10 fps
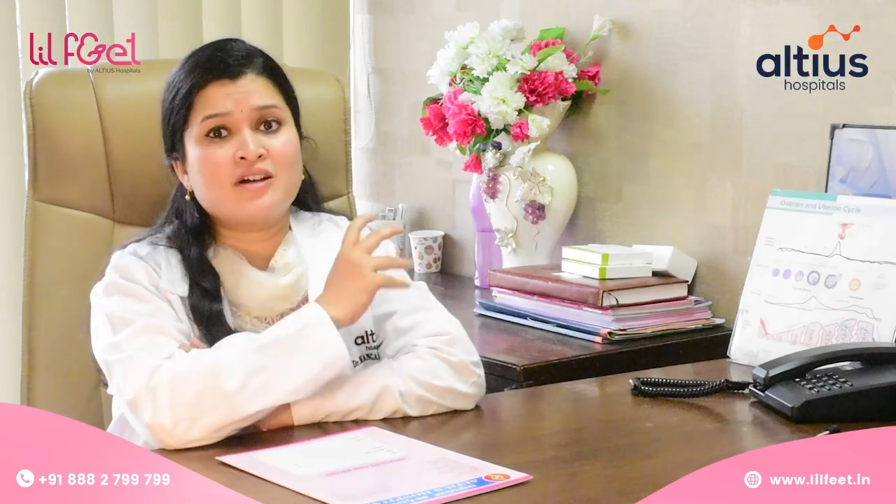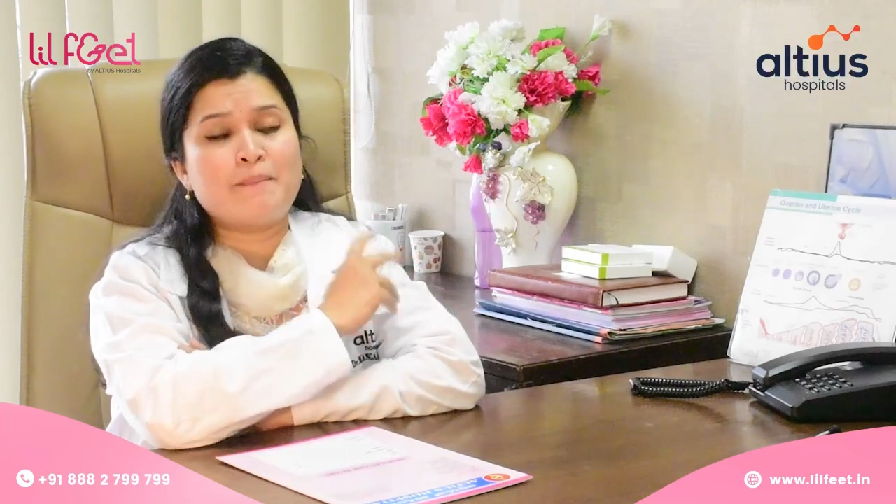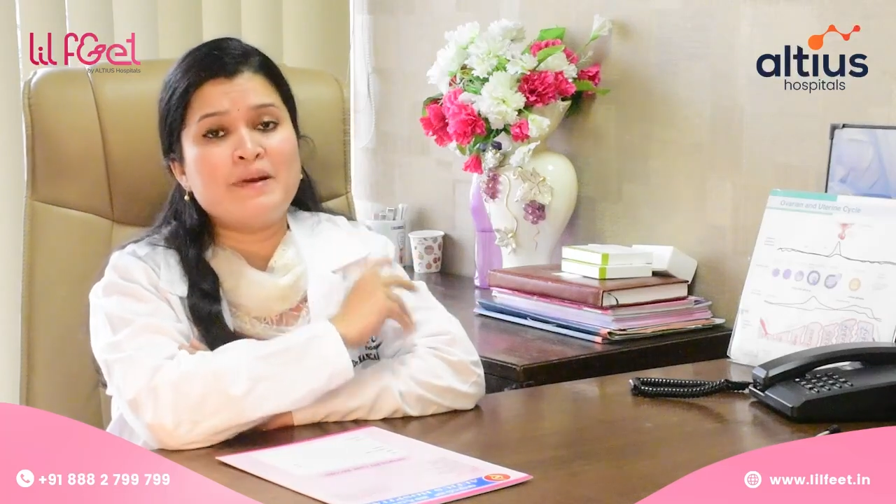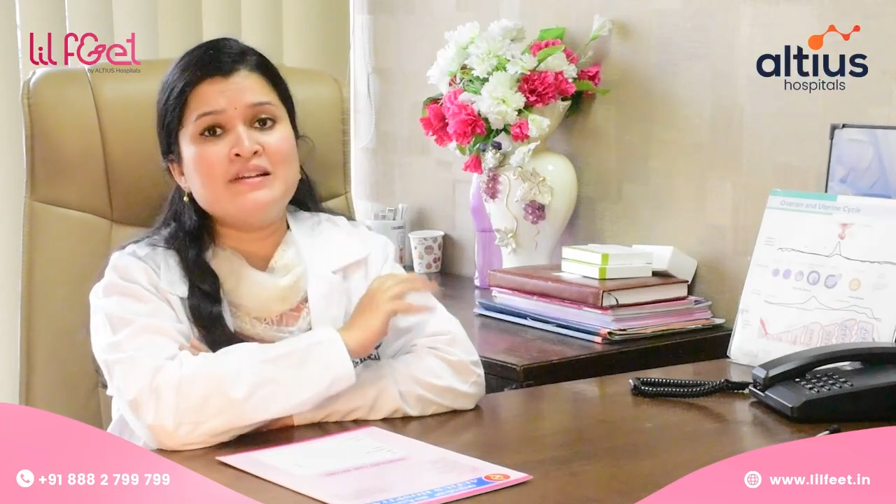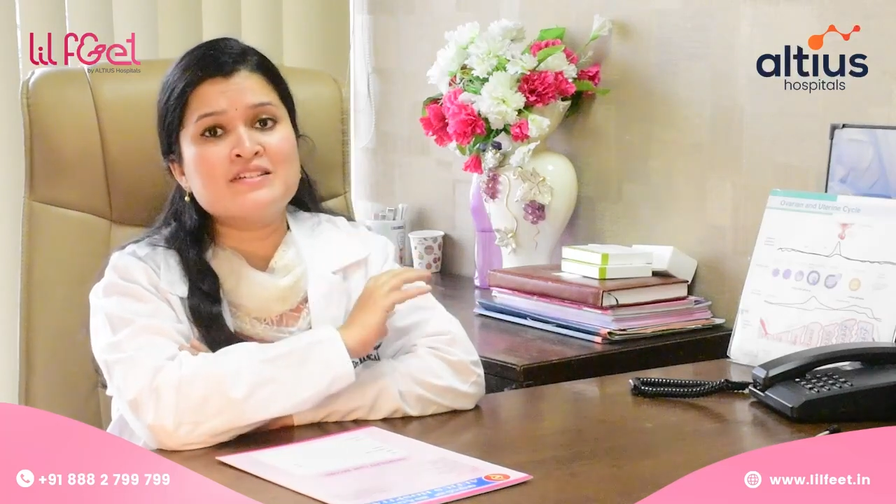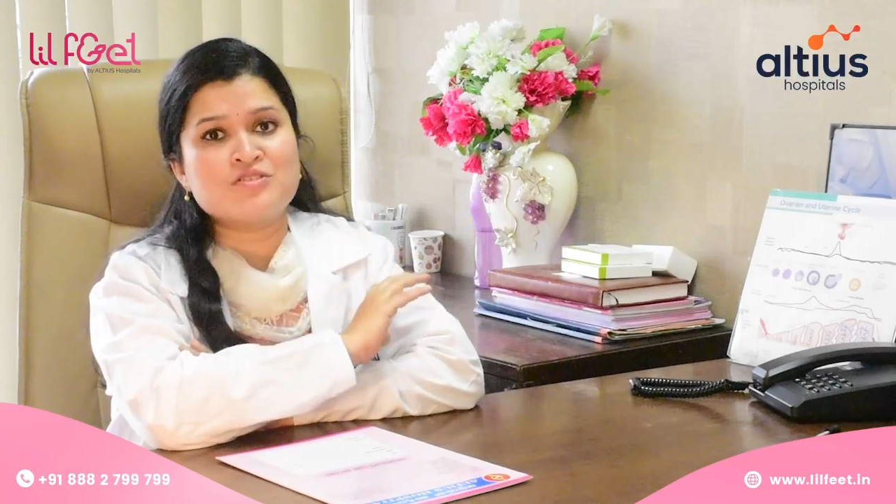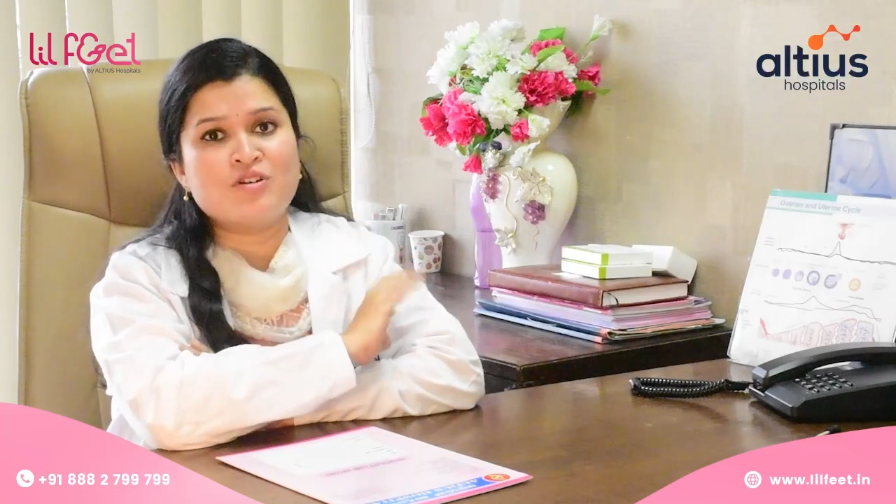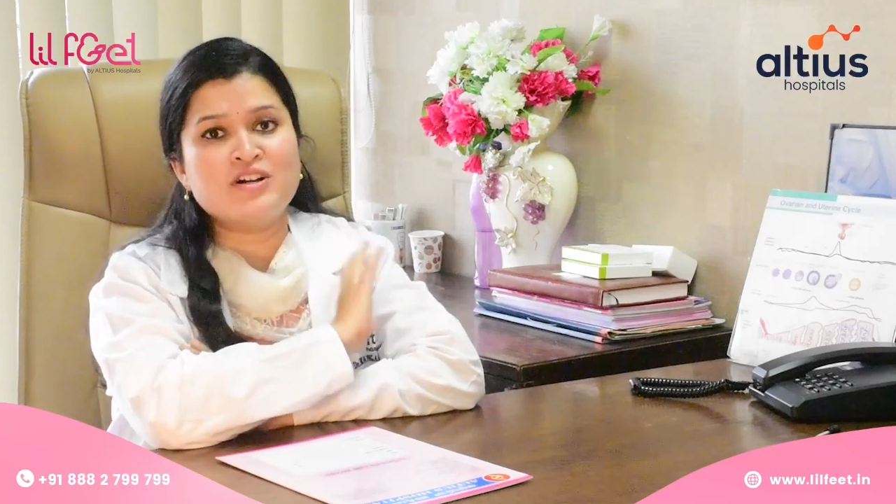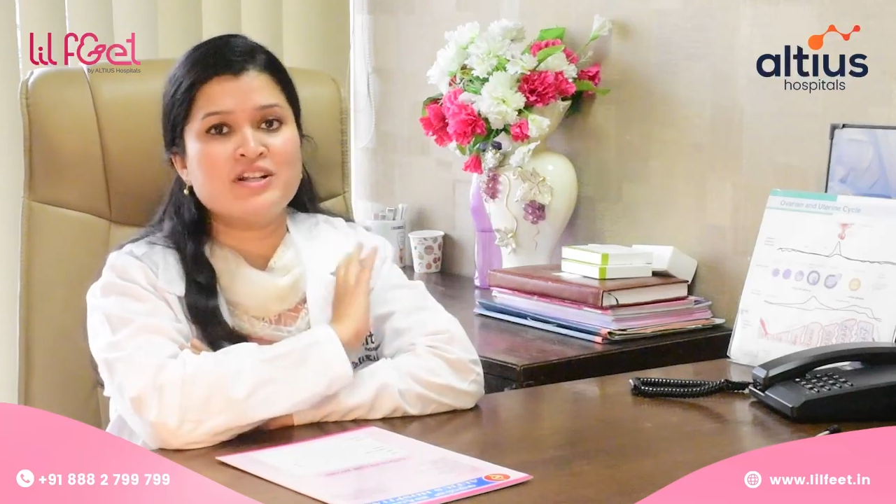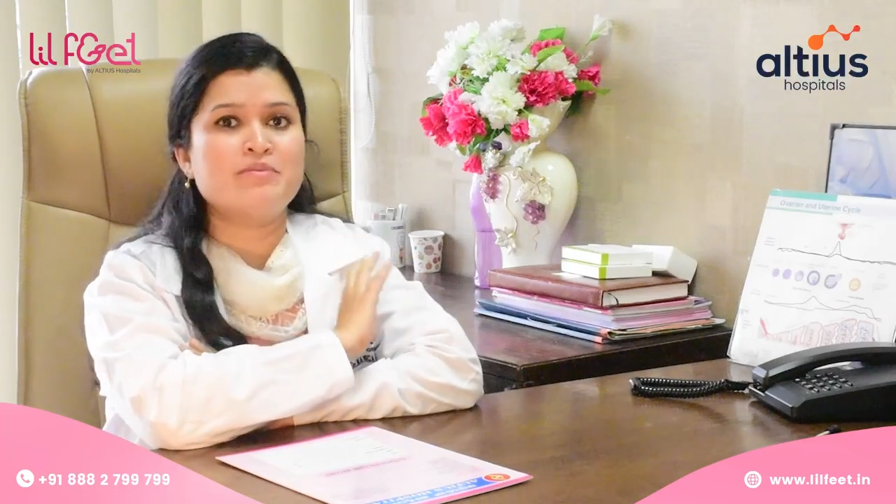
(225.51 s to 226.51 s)
couple is
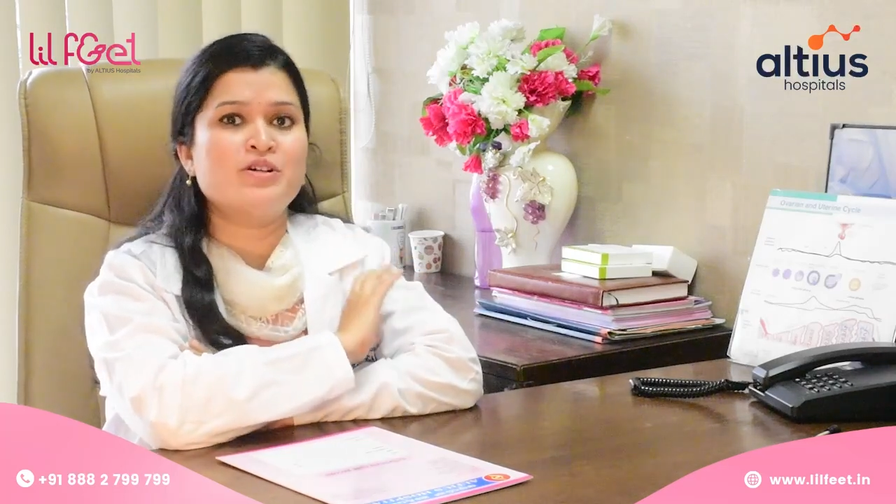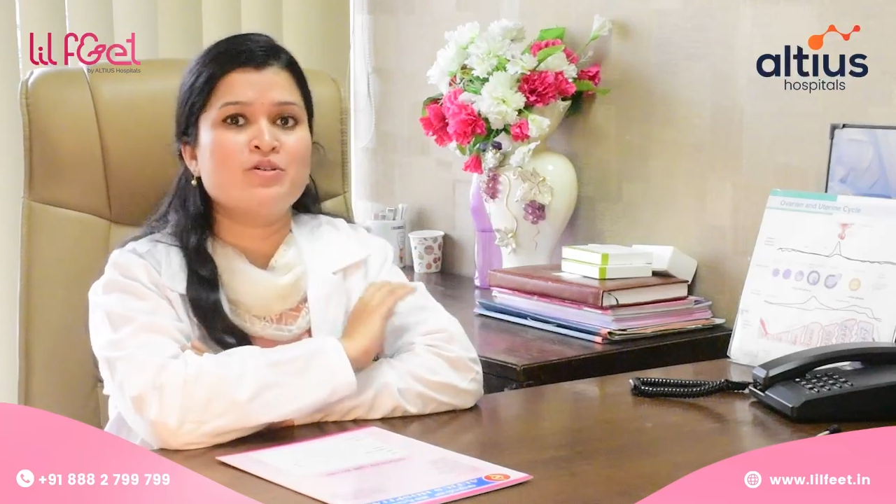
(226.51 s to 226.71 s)
not able